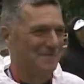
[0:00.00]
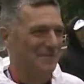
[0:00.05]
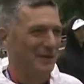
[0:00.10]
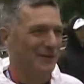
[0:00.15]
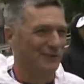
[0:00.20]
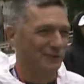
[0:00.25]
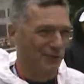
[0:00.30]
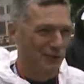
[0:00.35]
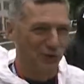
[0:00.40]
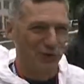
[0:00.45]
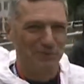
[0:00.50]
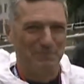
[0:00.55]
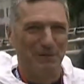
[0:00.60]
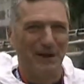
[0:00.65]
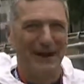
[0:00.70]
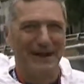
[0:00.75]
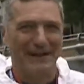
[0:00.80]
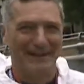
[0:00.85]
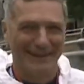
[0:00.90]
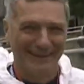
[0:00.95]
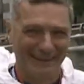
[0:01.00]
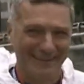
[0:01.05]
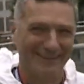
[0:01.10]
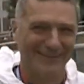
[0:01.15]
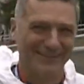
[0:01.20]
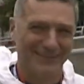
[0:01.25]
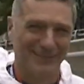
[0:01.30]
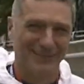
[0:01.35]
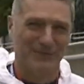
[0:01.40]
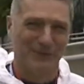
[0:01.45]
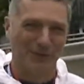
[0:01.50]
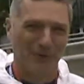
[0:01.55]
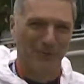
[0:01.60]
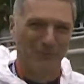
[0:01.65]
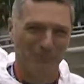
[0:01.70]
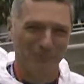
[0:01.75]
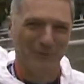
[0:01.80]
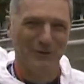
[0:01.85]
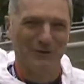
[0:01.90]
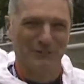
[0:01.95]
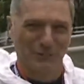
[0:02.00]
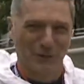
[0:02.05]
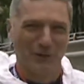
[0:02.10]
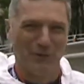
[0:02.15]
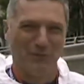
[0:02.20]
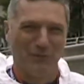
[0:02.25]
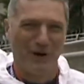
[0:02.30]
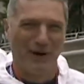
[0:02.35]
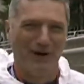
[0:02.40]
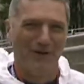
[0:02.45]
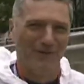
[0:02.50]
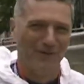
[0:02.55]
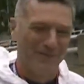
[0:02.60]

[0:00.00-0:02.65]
It's a good pain. It's worthwhile.